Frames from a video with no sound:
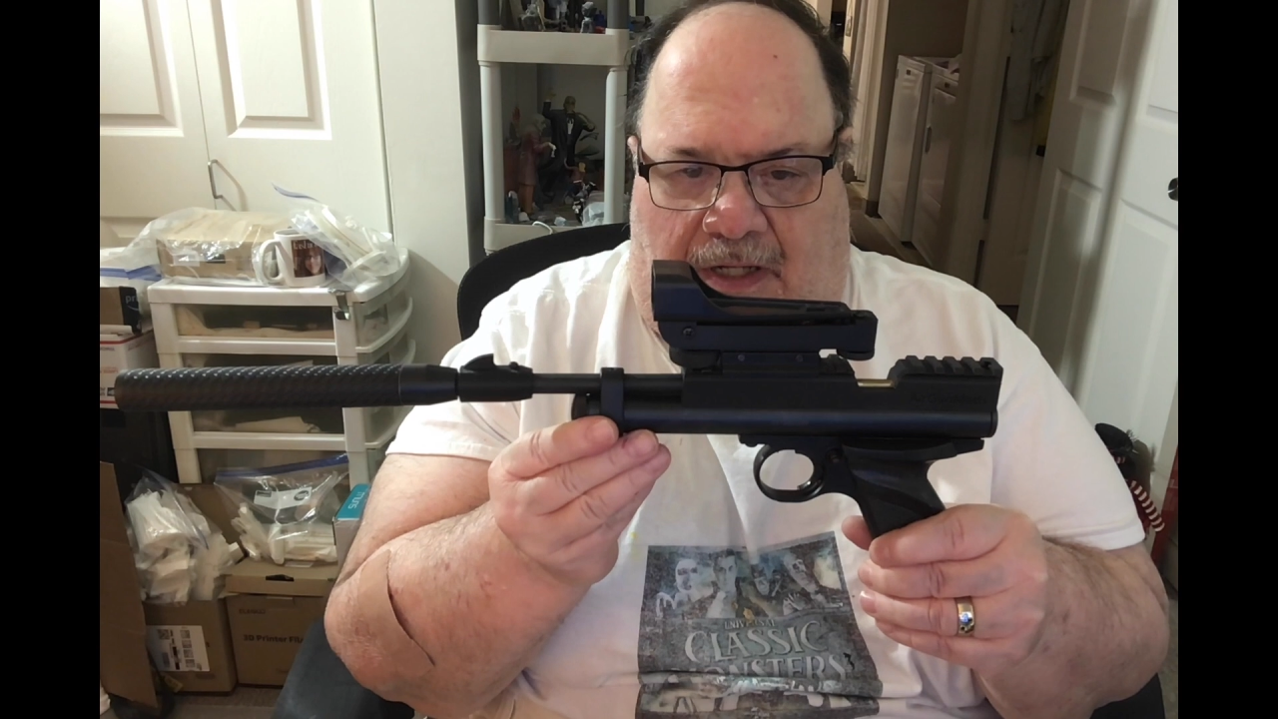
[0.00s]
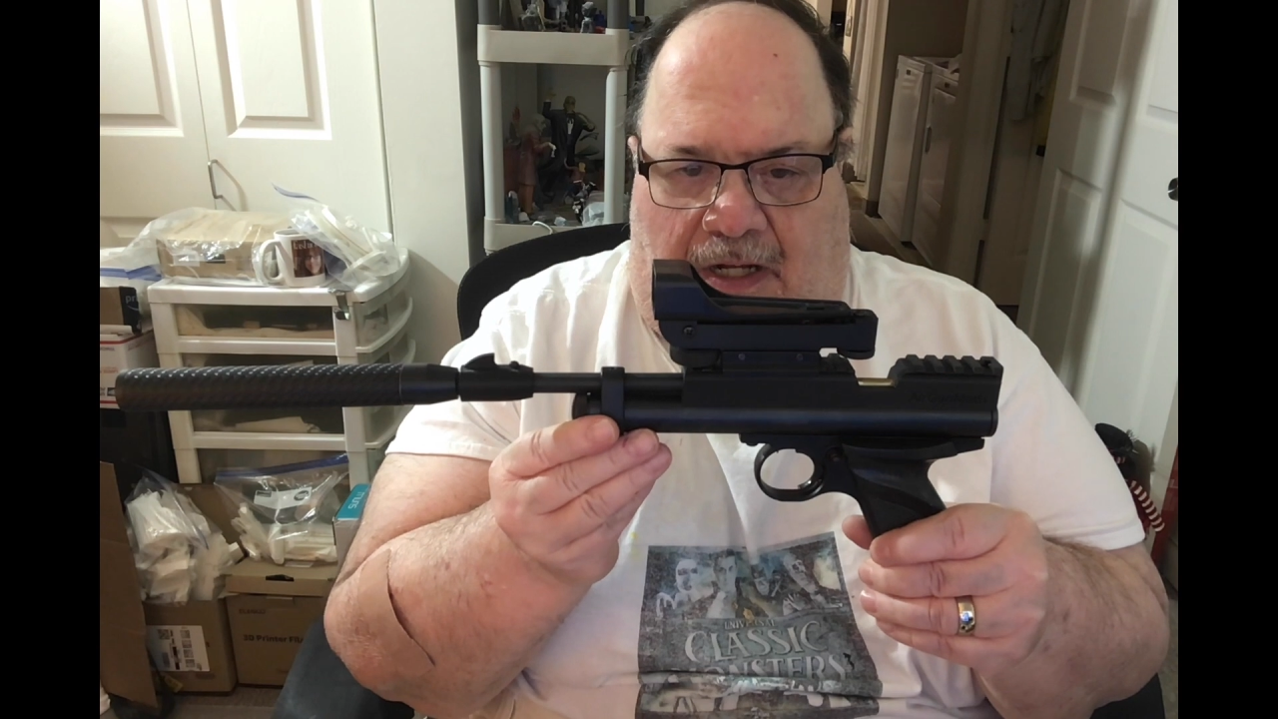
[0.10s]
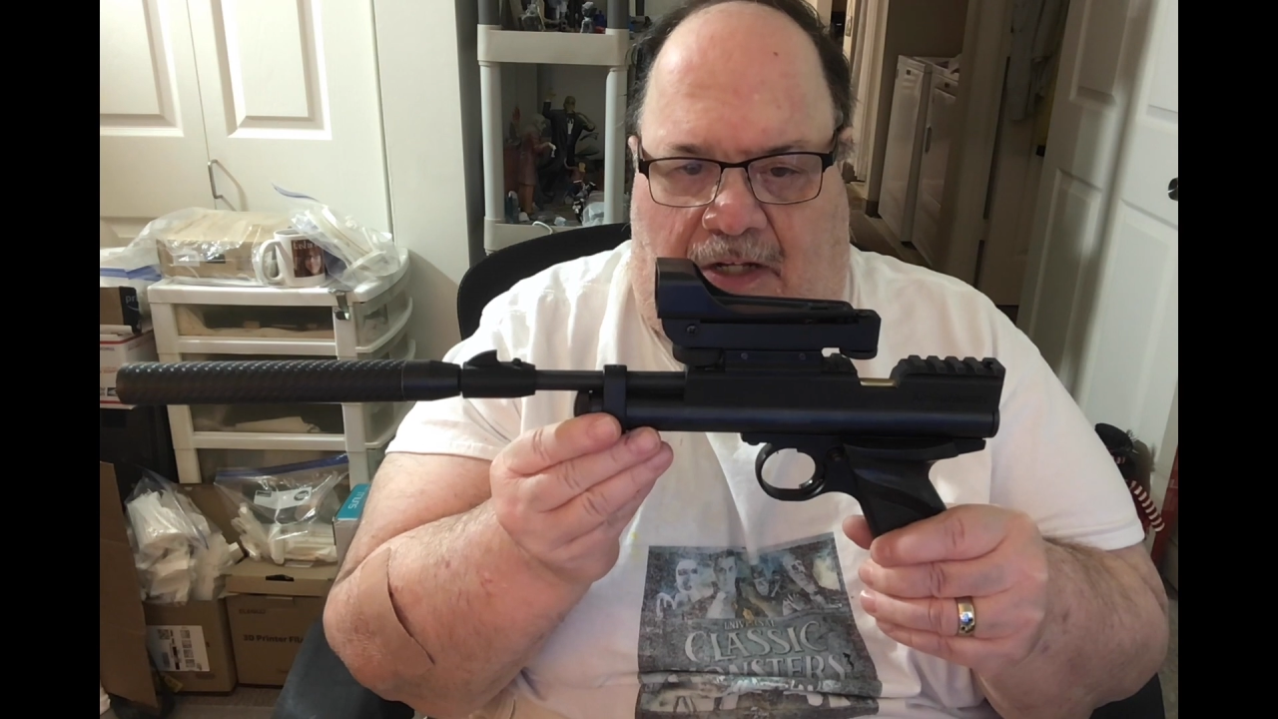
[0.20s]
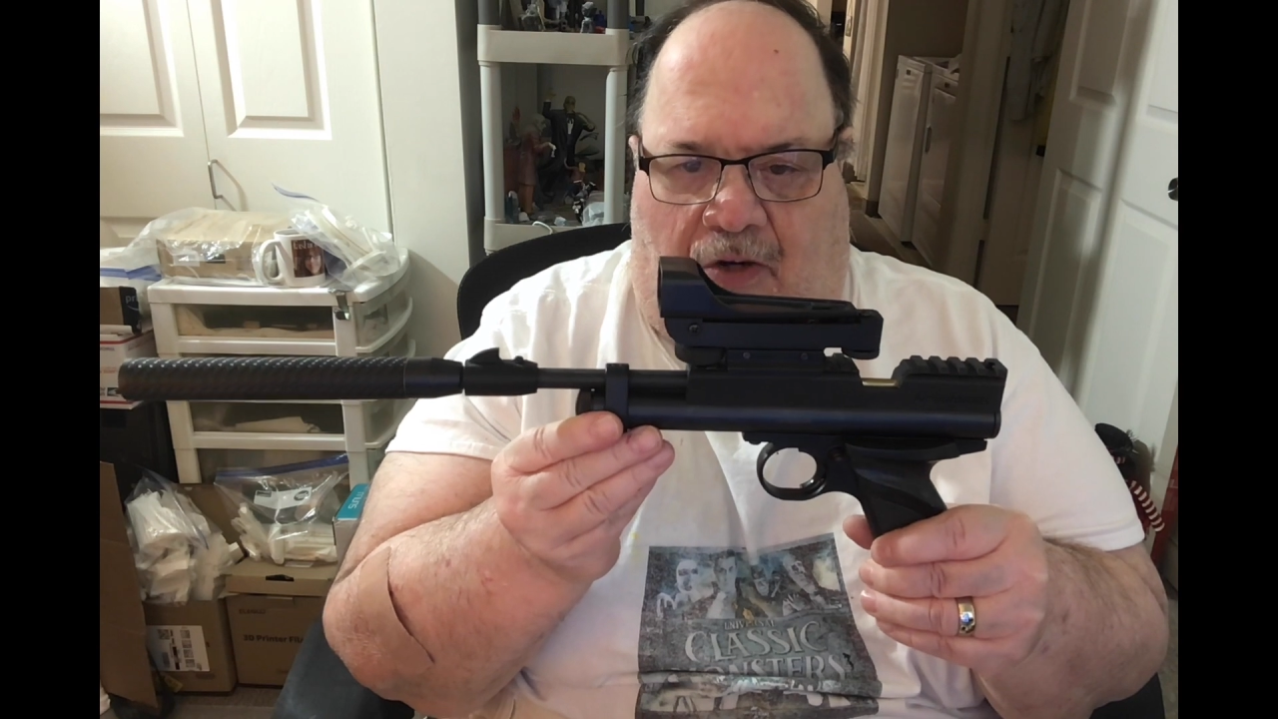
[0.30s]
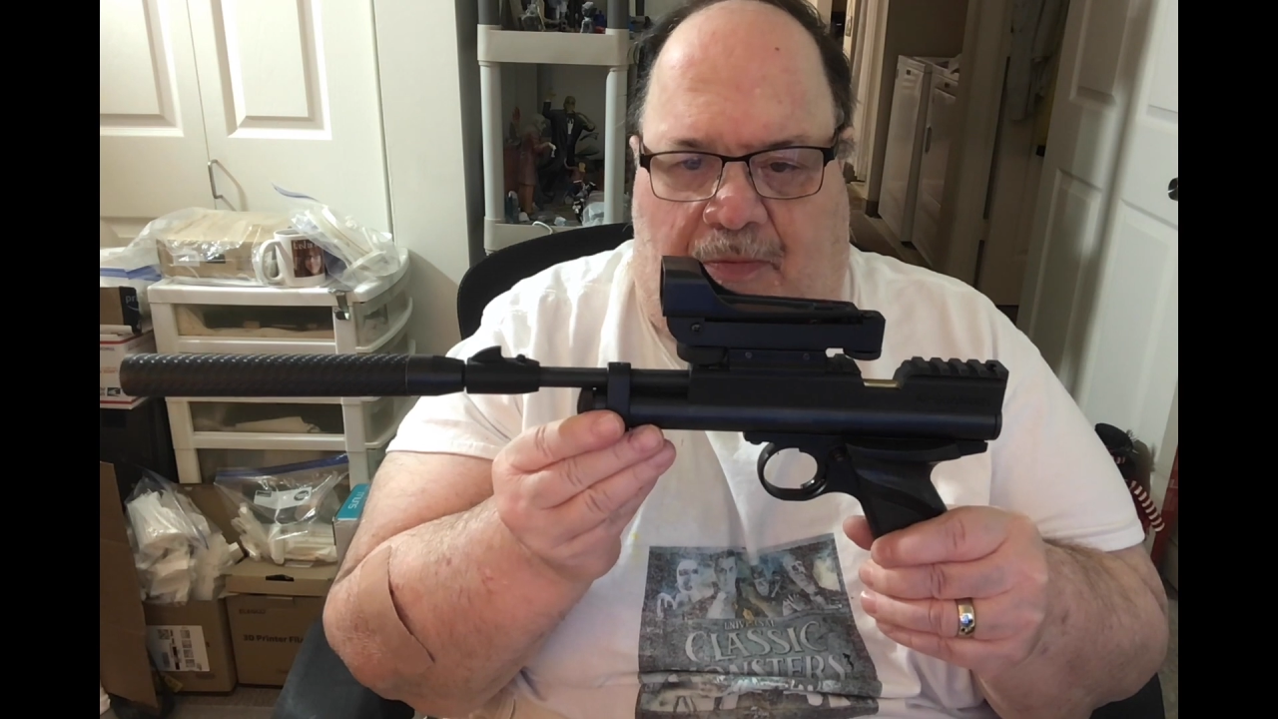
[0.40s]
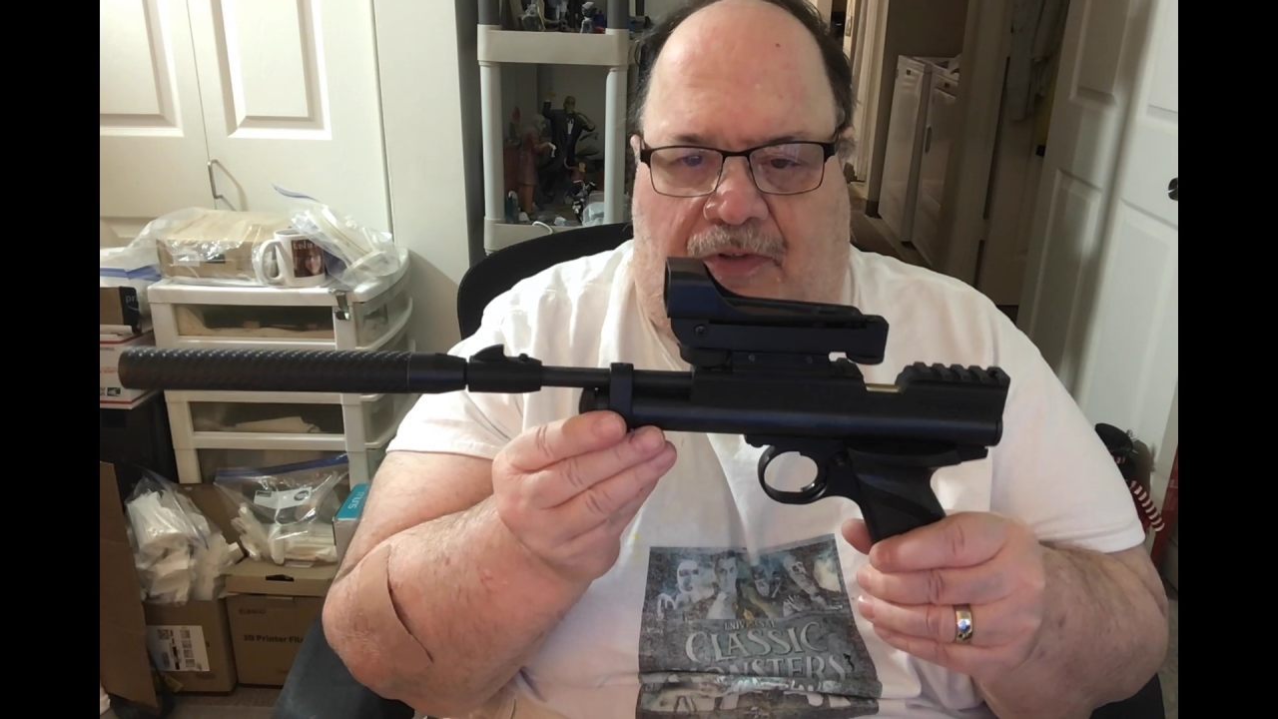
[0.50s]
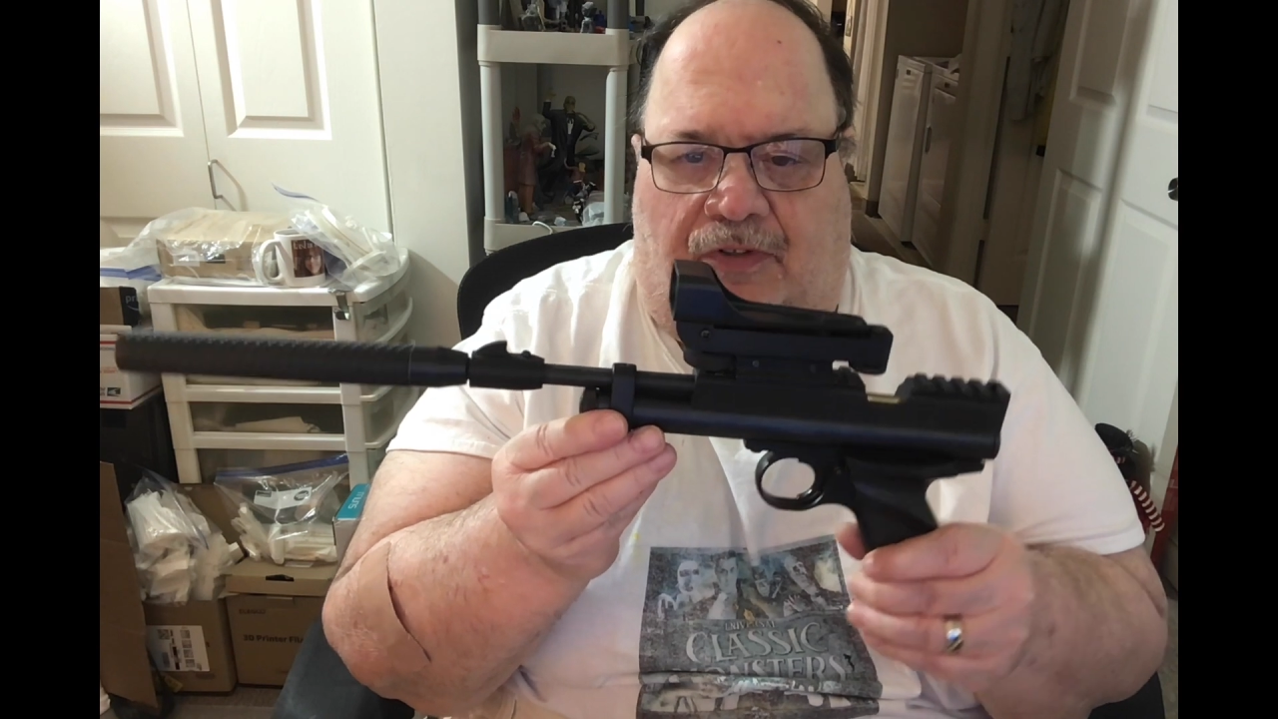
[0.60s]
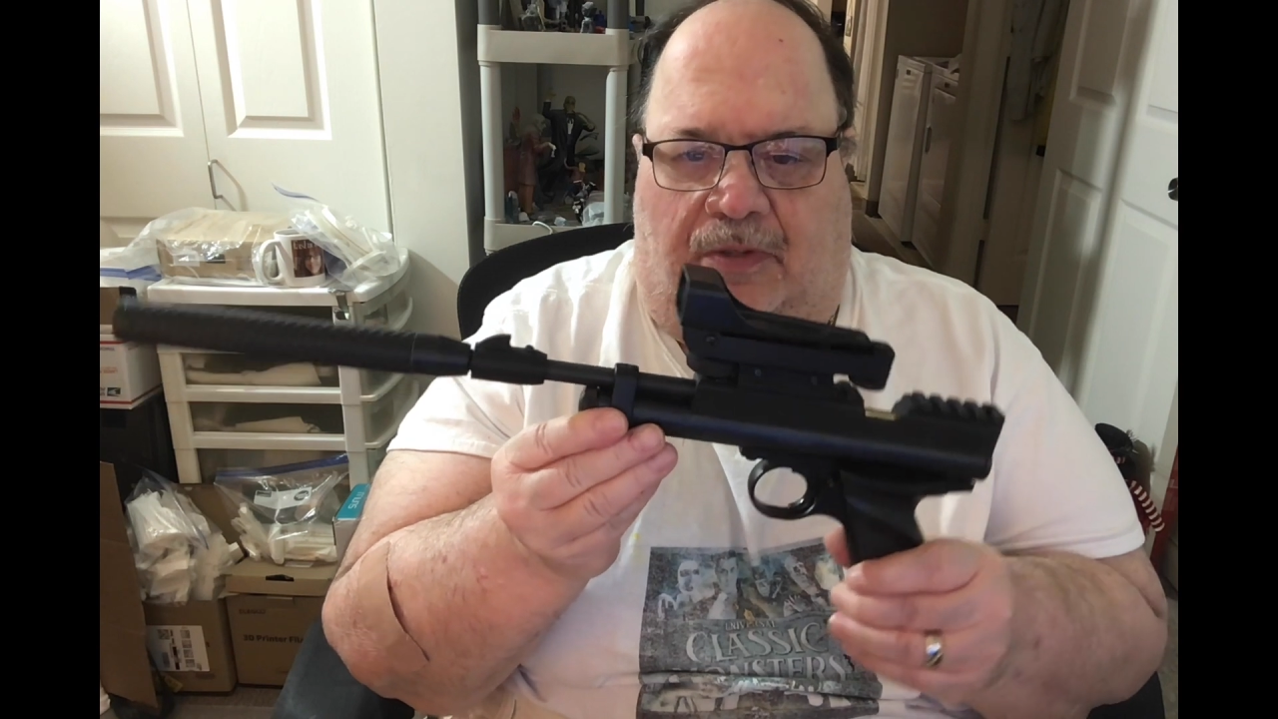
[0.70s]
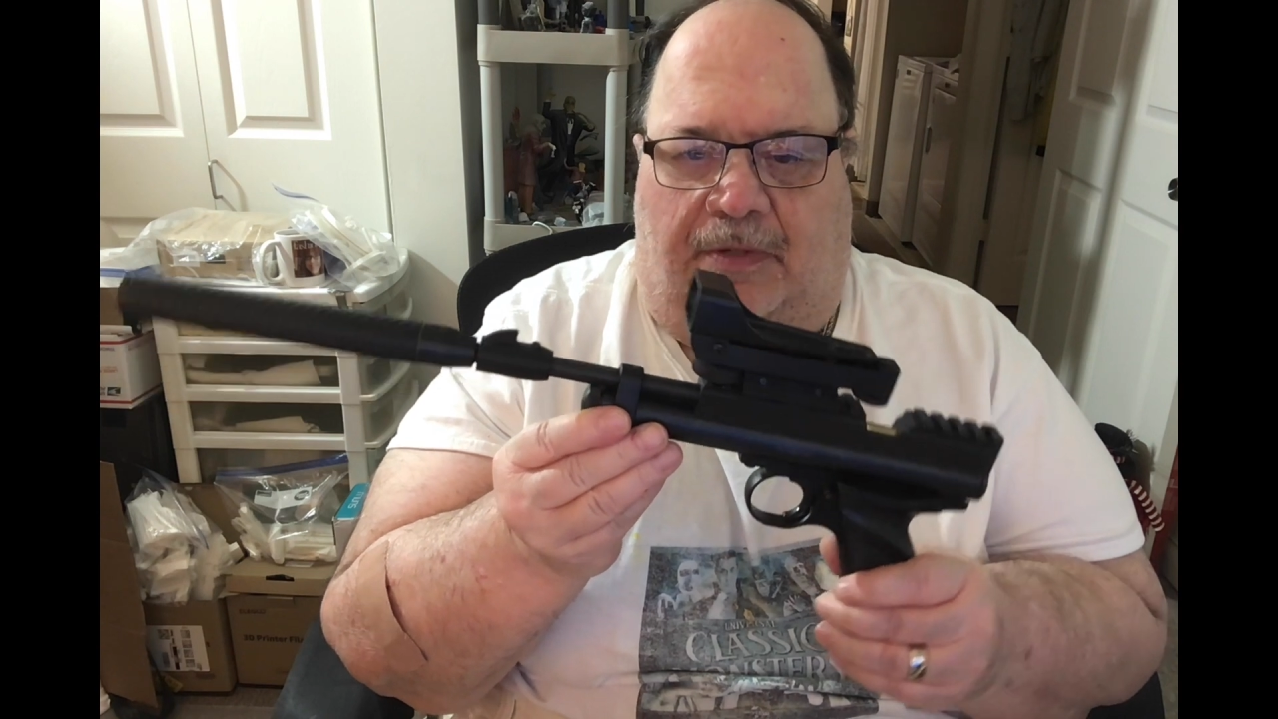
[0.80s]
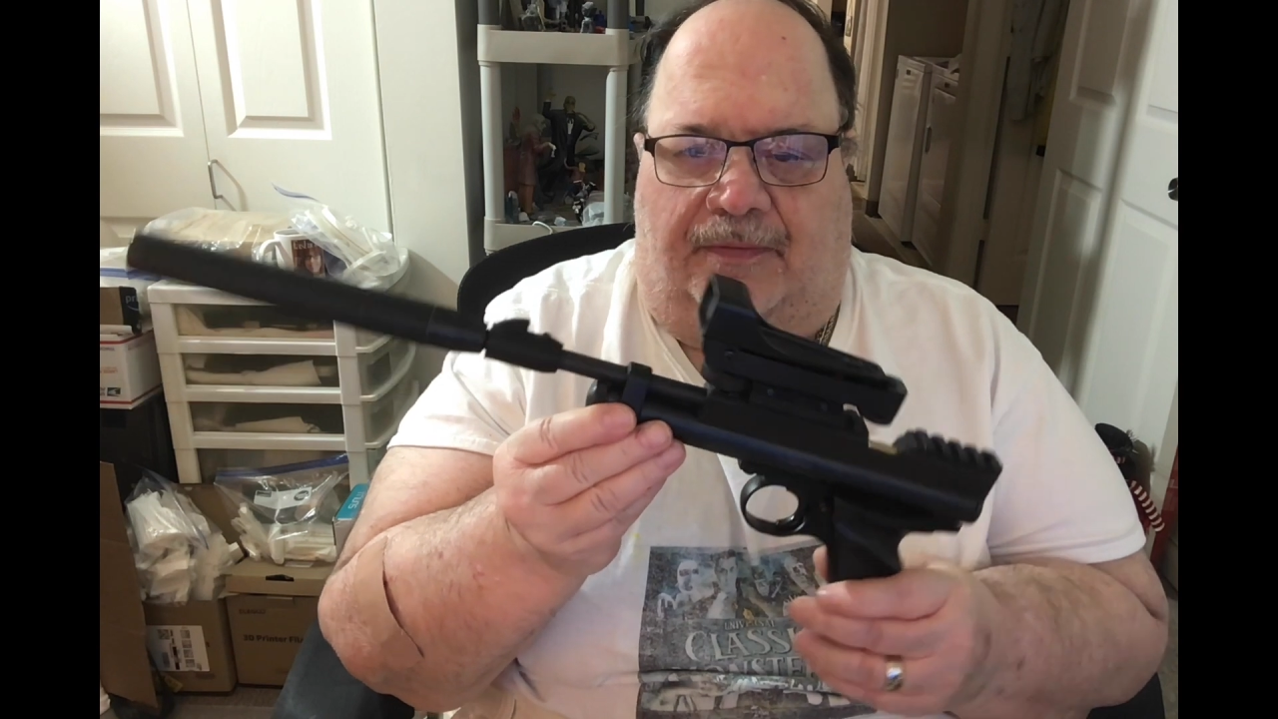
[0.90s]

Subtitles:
I hope you enjoy my